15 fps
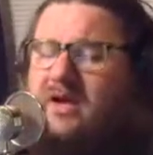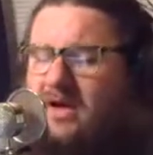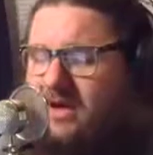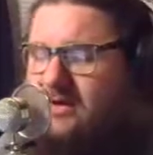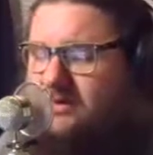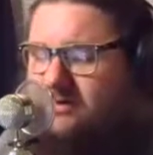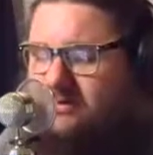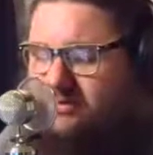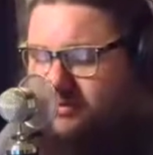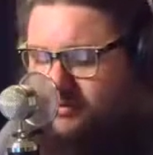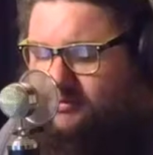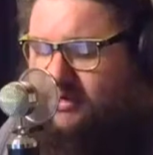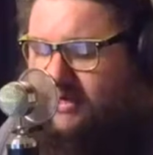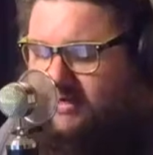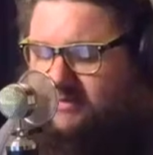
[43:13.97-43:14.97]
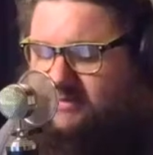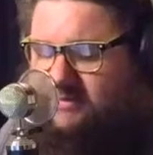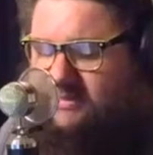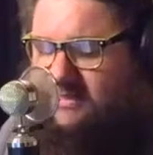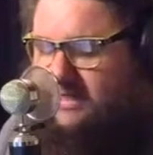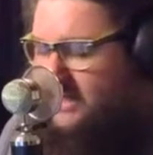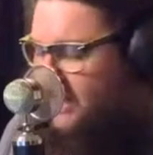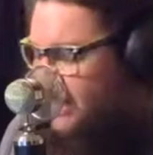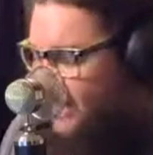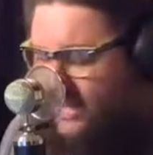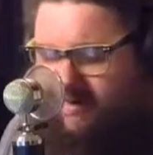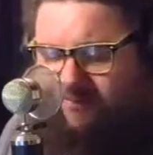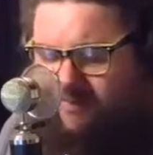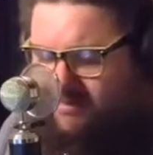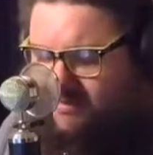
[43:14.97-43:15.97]
under the stress
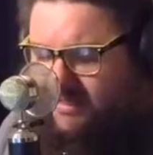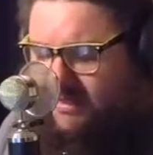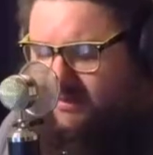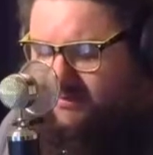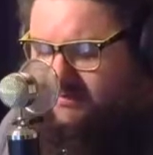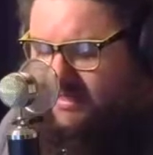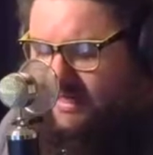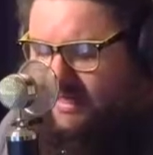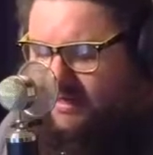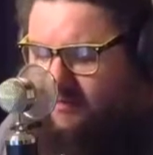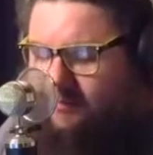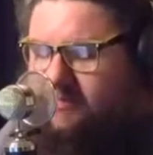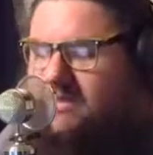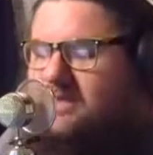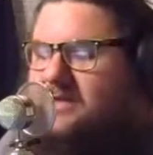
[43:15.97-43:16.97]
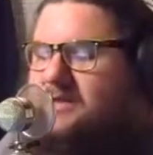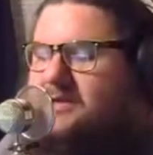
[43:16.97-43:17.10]
every single time.